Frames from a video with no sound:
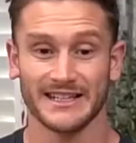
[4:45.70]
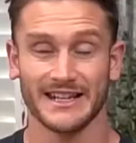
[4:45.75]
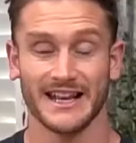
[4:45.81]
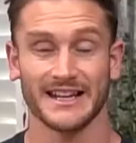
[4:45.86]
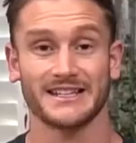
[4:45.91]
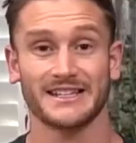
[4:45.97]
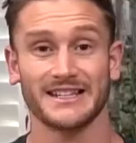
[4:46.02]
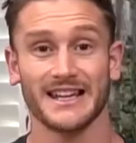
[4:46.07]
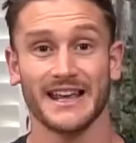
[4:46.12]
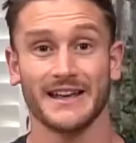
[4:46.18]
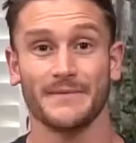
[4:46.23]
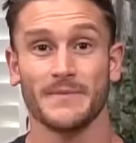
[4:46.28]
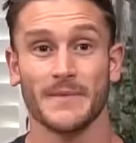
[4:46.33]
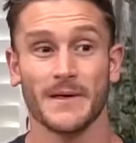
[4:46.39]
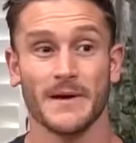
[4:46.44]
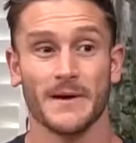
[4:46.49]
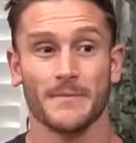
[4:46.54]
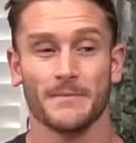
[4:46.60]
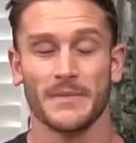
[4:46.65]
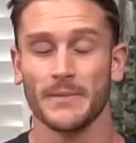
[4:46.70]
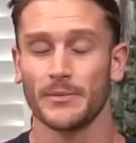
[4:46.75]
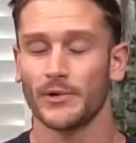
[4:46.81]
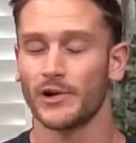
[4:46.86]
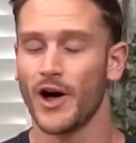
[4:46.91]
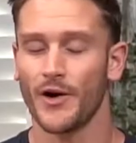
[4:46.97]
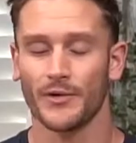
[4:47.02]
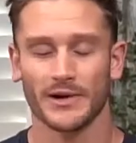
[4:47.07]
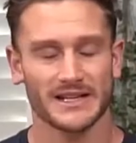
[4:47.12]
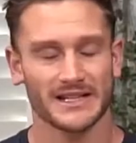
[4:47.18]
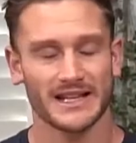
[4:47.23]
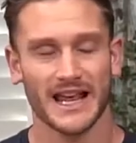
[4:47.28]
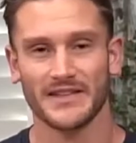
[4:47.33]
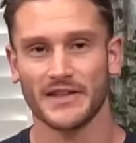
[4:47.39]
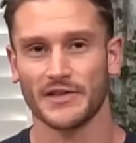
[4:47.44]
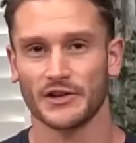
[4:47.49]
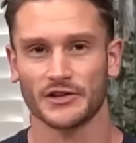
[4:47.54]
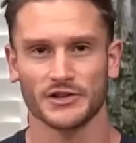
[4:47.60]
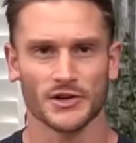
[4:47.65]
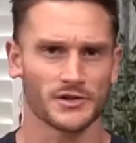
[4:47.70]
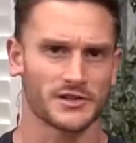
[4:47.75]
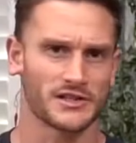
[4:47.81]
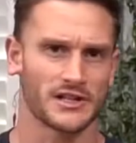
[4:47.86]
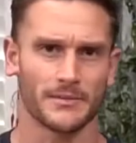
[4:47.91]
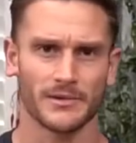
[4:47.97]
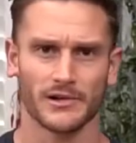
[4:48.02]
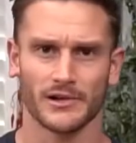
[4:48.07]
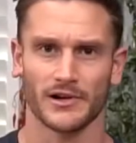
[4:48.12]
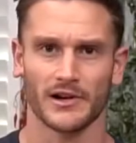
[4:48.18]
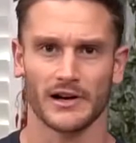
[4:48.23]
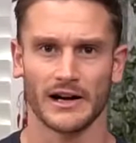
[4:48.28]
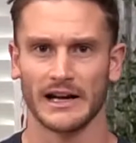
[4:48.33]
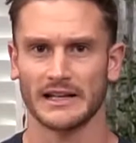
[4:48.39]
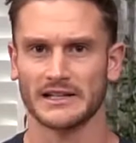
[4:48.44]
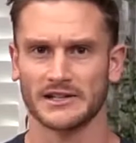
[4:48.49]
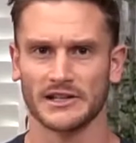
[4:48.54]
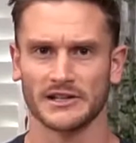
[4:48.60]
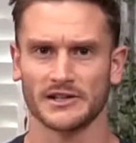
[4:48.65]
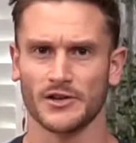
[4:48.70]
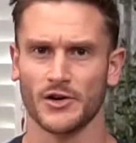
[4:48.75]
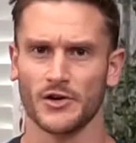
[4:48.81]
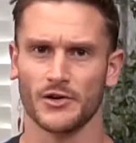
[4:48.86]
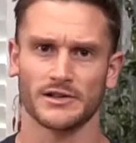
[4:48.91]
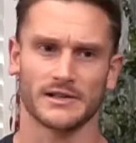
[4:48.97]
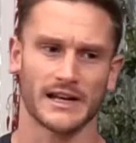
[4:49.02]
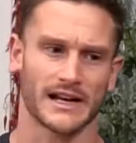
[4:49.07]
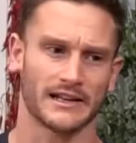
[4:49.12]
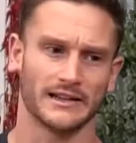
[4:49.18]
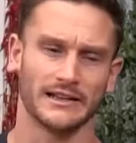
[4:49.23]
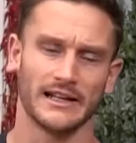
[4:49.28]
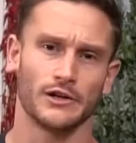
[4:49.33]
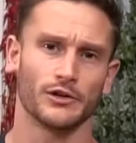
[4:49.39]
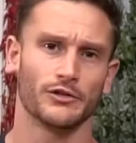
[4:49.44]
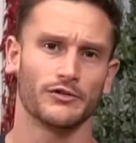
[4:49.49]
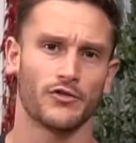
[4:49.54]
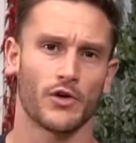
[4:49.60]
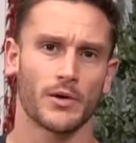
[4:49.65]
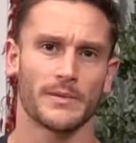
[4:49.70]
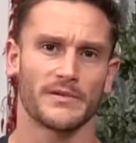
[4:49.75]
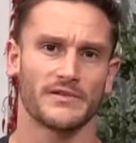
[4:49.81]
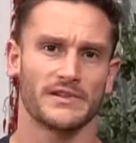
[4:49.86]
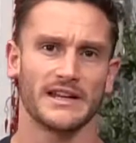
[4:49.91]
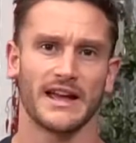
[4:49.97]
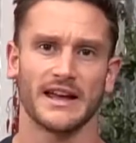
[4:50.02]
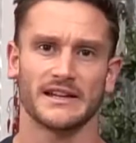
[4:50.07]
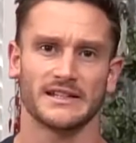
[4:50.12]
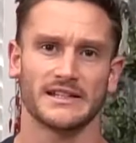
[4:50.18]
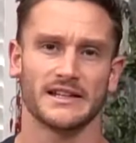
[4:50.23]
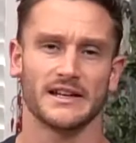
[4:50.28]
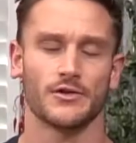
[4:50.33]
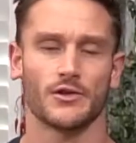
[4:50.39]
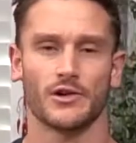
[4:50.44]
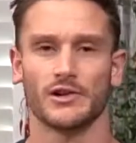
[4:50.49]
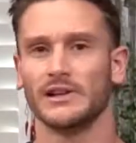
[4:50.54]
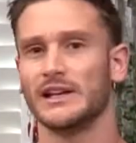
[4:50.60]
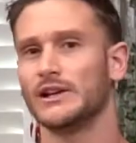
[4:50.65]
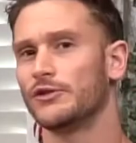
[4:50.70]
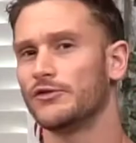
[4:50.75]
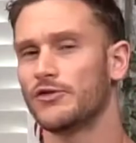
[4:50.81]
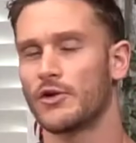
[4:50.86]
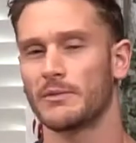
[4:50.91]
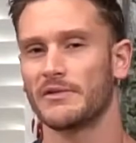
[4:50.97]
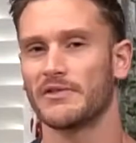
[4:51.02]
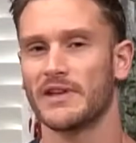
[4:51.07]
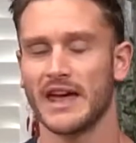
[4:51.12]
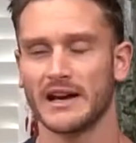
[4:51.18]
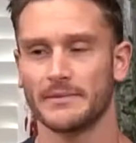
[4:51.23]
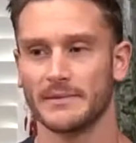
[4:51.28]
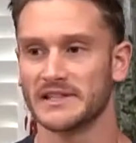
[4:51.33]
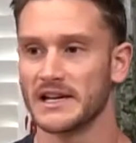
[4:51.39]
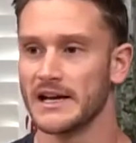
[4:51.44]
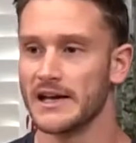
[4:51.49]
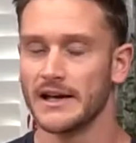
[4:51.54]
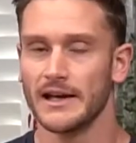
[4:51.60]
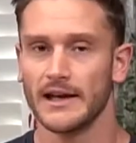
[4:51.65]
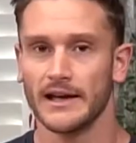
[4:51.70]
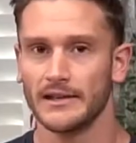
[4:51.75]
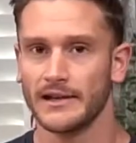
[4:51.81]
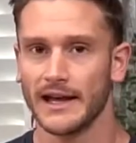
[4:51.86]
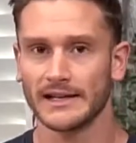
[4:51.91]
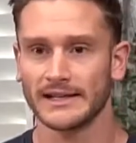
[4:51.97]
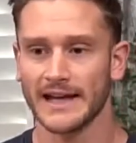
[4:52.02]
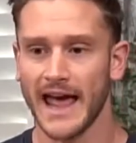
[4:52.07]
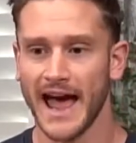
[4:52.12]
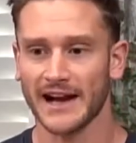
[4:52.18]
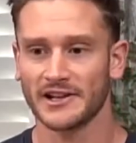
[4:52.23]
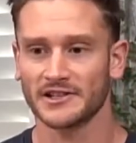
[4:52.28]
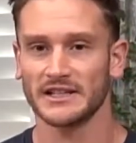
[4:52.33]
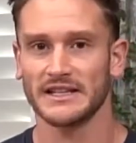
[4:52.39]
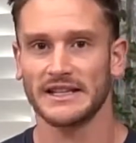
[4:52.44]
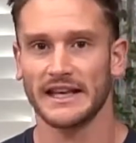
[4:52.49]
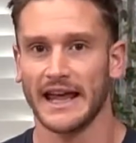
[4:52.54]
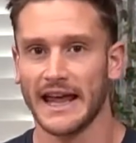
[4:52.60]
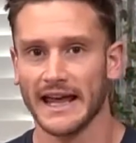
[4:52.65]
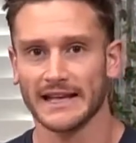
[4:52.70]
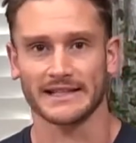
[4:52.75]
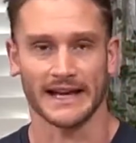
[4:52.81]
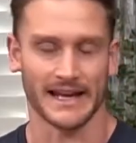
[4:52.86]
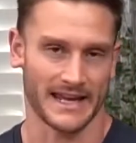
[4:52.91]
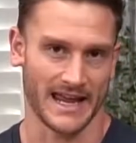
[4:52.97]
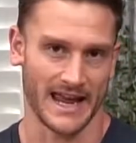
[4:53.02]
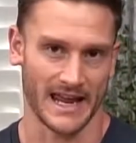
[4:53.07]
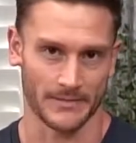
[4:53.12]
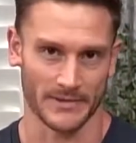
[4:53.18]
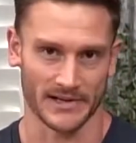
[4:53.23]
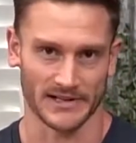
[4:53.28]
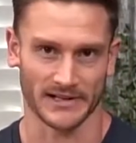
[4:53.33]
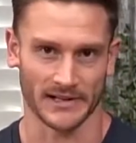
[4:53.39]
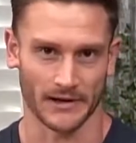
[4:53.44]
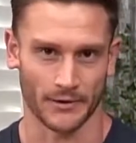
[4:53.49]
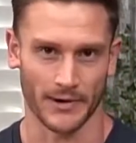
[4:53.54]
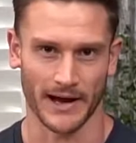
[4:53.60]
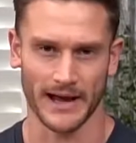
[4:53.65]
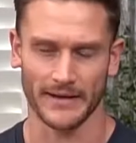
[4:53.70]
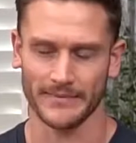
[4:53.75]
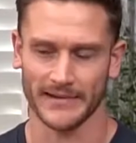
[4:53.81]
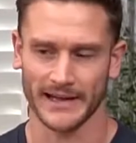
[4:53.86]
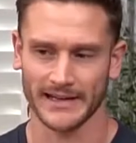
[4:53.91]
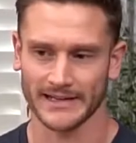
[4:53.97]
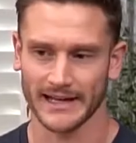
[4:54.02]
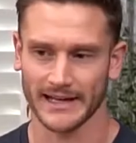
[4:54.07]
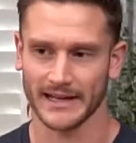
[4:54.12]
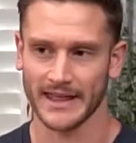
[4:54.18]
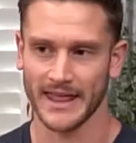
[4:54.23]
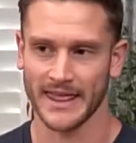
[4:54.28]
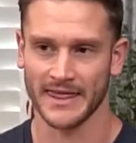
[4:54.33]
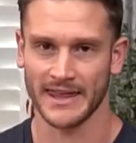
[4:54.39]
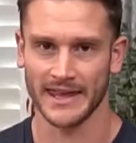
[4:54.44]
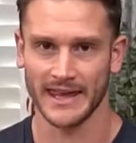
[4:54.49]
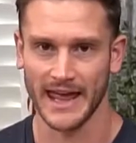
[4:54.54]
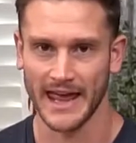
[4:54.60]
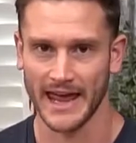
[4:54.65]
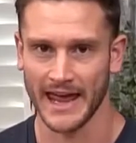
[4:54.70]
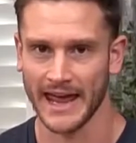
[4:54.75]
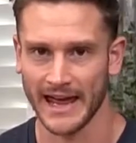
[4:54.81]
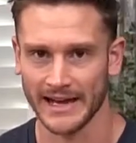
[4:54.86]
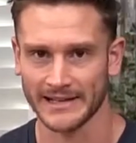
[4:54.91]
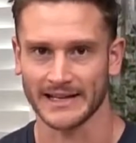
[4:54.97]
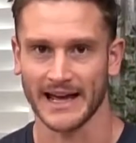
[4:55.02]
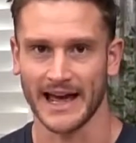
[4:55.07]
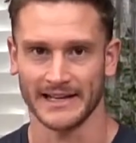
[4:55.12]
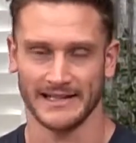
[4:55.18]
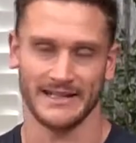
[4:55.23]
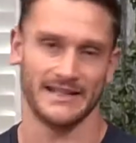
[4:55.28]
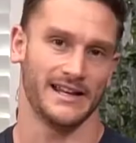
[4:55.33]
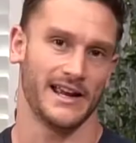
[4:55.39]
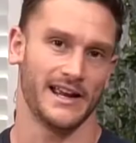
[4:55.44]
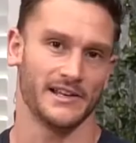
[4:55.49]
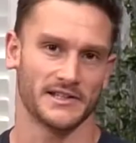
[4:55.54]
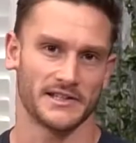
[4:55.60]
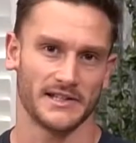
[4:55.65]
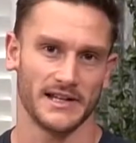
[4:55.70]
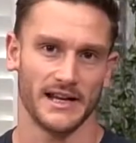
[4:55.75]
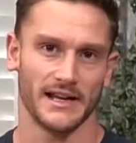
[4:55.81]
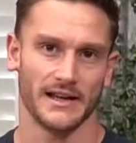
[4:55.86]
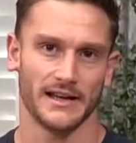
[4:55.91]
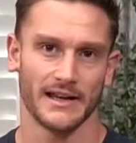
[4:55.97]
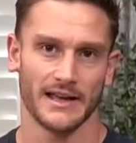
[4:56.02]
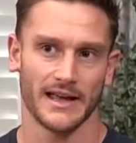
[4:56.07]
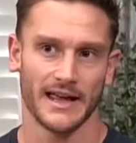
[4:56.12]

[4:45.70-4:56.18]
THC, people always say that they're so similar and it's just, oh, it's like a legal form of THC or a legal form of cannabis. It's actually the anti-cannabis in a way. It's like the anti-THC.